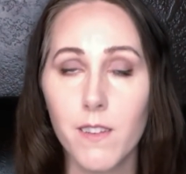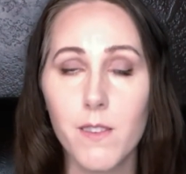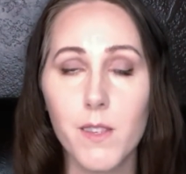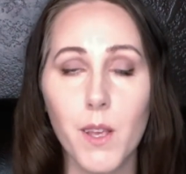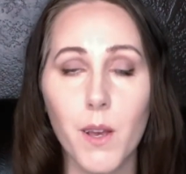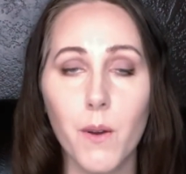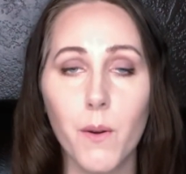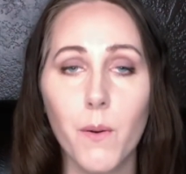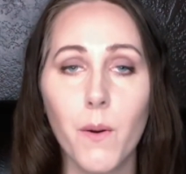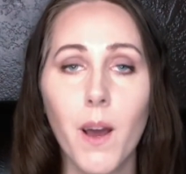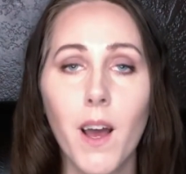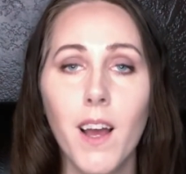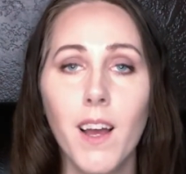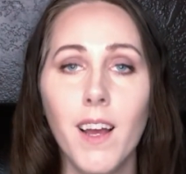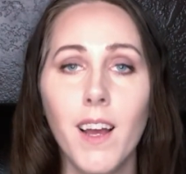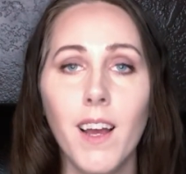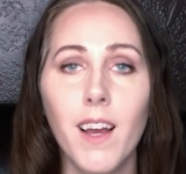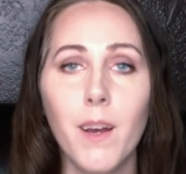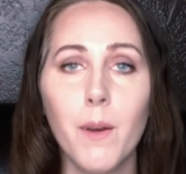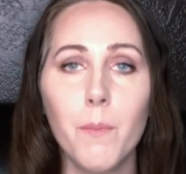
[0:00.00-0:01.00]
So
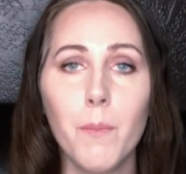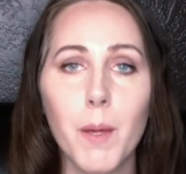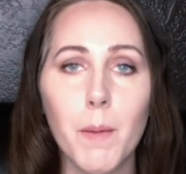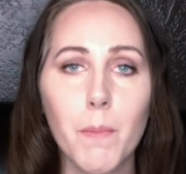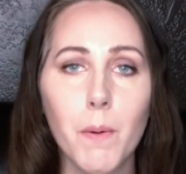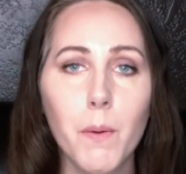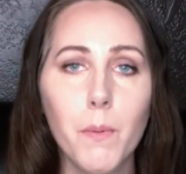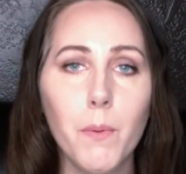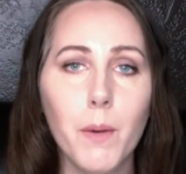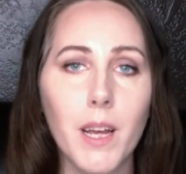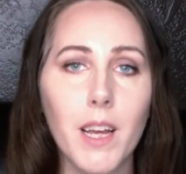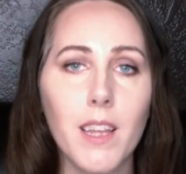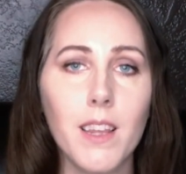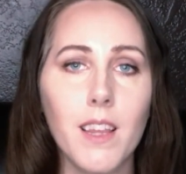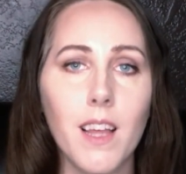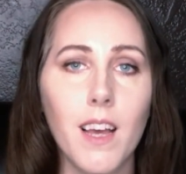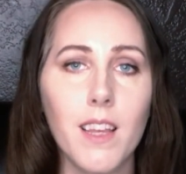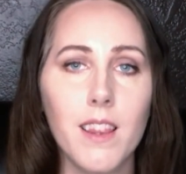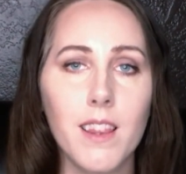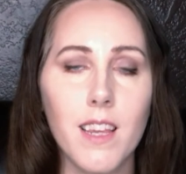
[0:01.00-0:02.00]
people
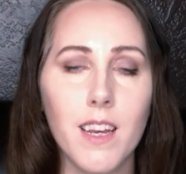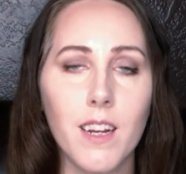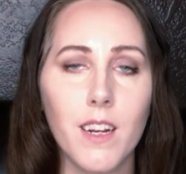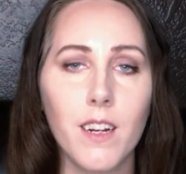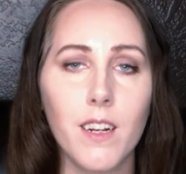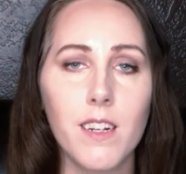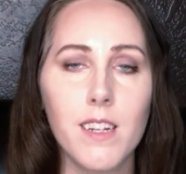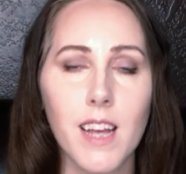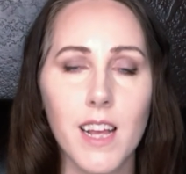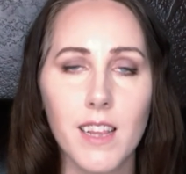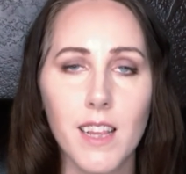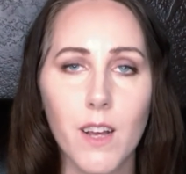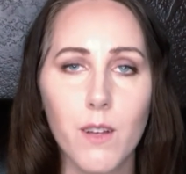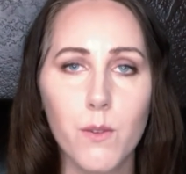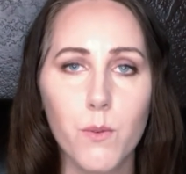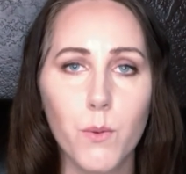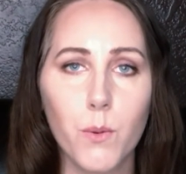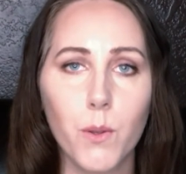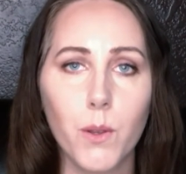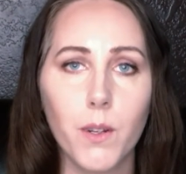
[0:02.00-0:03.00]
with their 10th
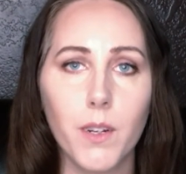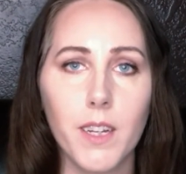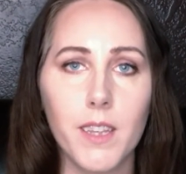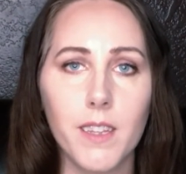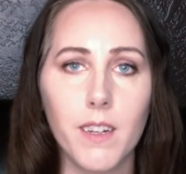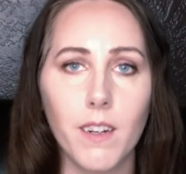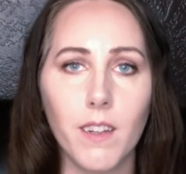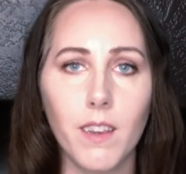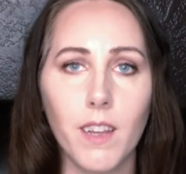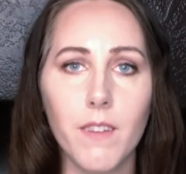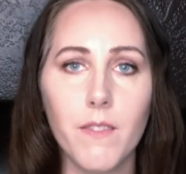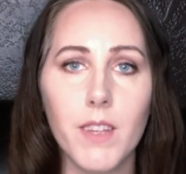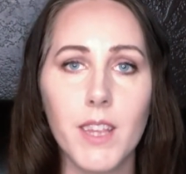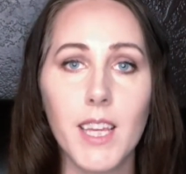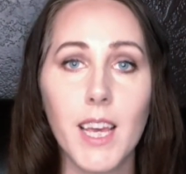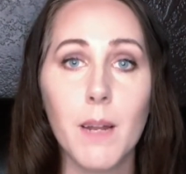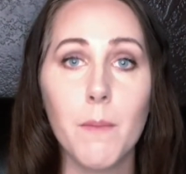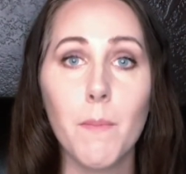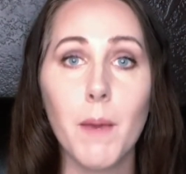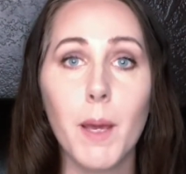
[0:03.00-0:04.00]
house ruler in their
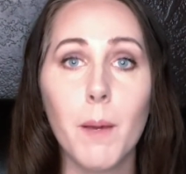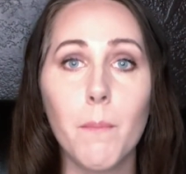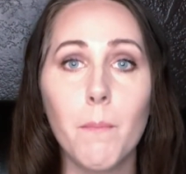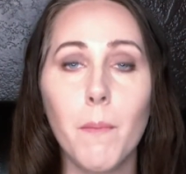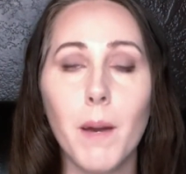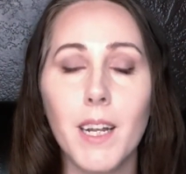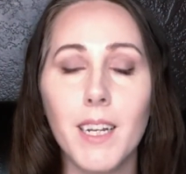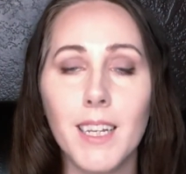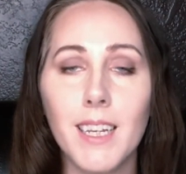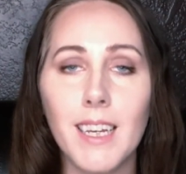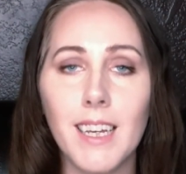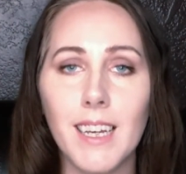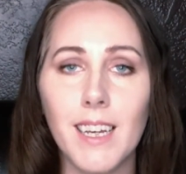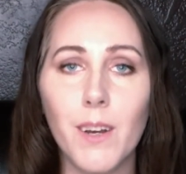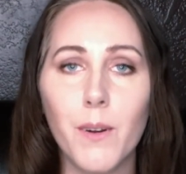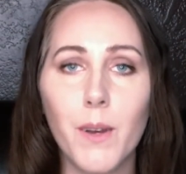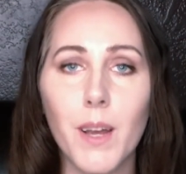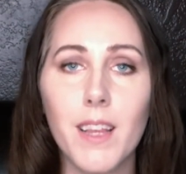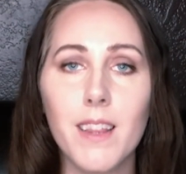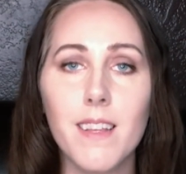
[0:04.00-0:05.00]
11th can make
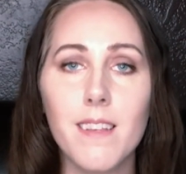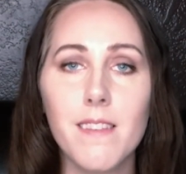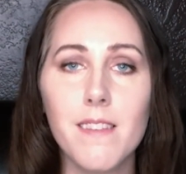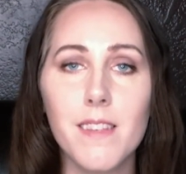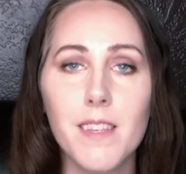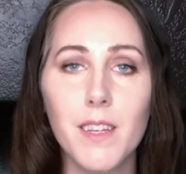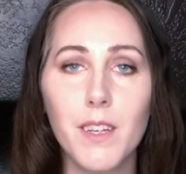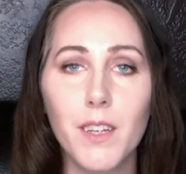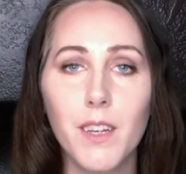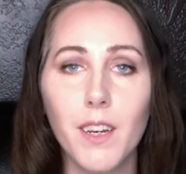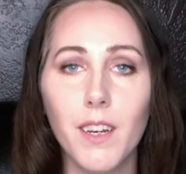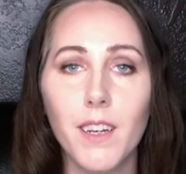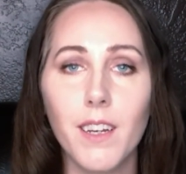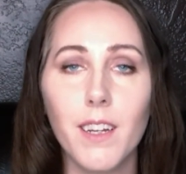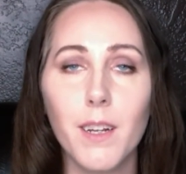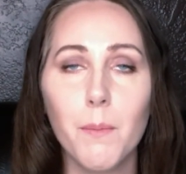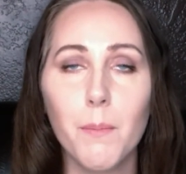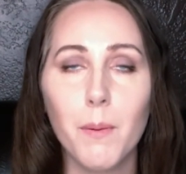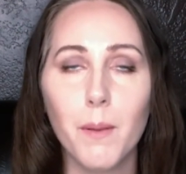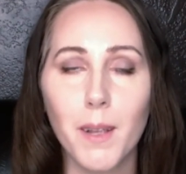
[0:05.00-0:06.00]
money. Okay, this is a
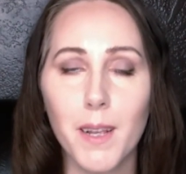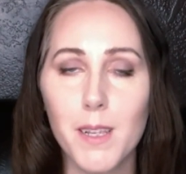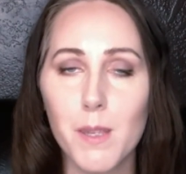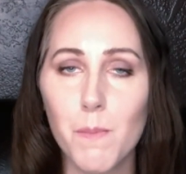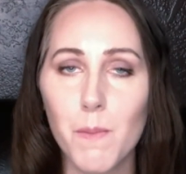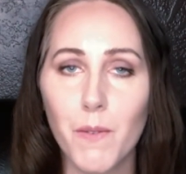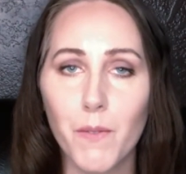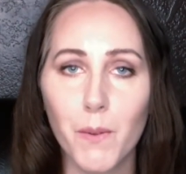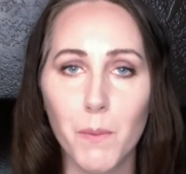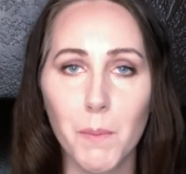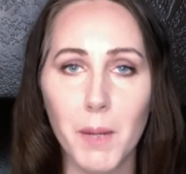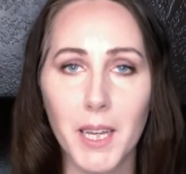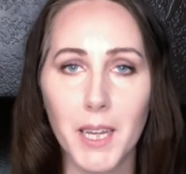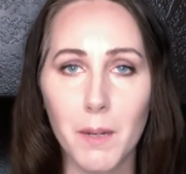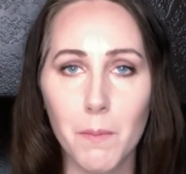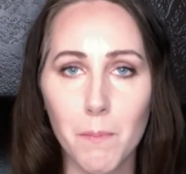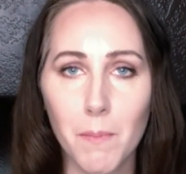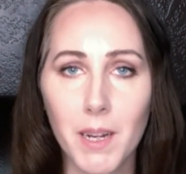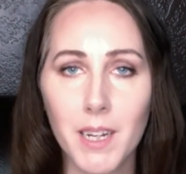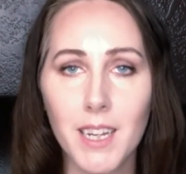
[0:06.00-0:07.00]
good placement for
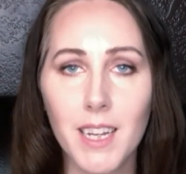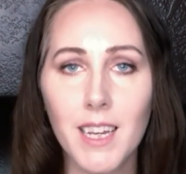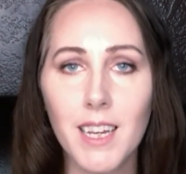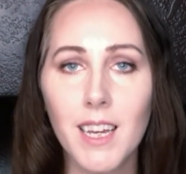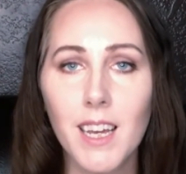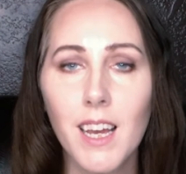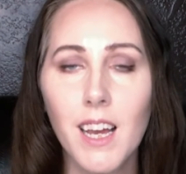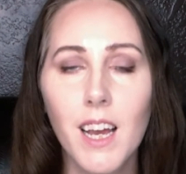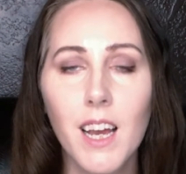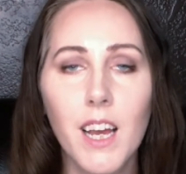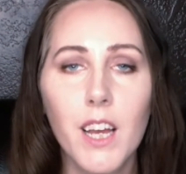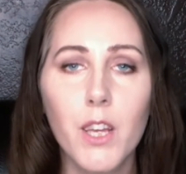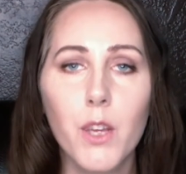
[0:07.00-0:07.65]
making money.